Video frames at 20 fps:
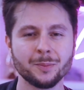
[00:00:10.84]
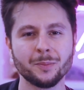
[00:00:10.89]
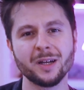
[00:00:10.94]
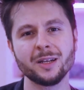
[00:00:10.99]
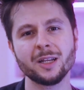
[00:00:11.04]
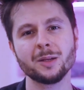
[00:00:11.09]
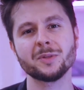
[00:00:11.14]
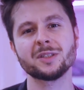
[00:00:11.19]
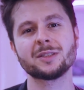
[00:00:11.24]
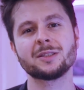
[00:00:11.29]
My
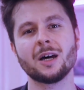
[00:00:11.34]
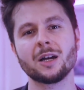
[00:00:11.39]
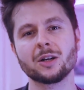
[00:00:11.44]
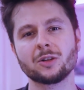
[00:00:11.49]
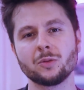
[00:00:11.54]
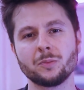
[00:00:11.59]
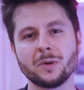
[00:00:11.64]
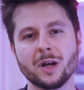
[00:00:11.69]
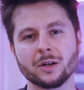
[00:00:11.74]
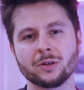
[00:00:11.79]
name is
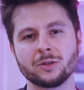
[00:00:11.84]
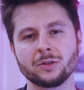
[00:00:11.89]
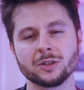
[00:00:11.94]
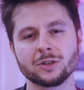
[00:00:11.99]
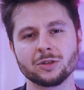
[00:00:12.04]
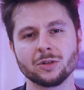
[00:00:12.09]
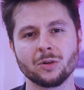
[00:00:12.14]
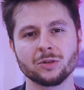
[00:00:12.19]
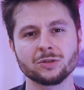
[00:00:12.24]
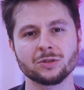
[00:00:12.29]
Darko
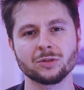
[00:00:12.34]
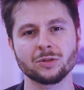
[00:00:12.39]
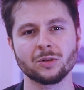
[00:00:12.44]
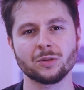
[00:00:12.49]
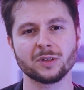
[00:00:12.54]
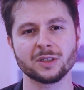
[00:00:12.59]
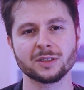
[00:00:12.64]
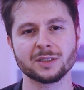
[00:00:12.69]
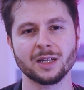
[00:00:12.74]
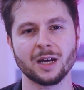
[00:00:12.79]
Markovic, also
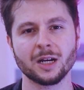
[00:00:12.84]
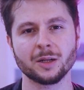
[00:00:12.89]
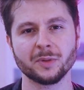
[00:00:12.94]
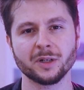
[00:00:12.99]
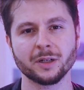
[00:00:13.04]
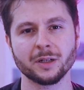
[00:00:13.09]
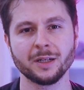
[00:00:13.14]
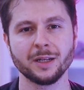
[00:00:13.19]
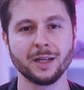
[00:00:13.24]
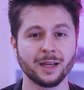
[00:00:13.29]
known as
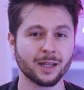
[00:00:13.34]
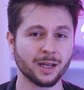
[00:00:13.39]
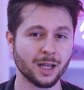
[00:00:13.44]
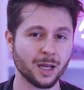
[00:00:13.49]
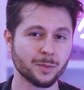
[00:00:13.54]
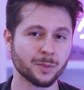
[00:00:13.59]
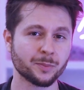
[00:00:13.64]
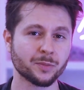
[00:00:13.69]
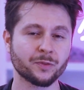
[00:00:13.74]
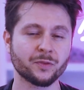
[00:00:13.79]
Darmar, and
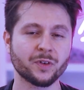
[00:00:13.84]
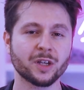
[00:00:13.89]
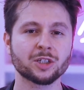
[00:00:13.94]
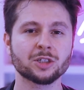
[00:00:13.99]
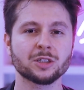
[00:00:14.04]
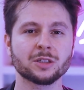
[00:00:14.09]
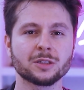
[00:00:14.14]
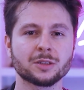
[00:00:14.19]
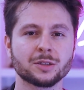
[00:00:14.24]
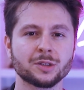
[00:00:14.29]
I'm a
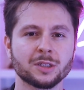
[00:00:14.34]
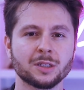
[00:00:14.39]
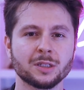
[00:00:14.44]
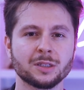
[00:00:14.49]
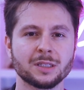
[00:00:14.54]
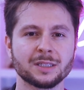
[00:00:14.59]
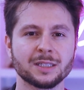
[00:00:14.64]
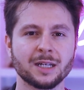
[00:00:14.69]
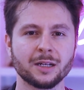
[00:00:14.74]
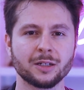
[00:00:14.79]
professional 3D
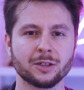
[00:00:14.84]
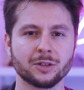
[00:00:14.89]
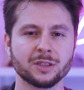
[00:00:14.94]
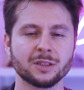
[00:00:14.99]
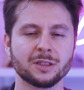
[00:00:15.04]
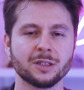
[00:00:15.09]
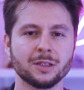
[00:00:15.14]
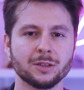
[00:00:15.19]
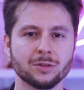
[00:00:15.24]
designer in the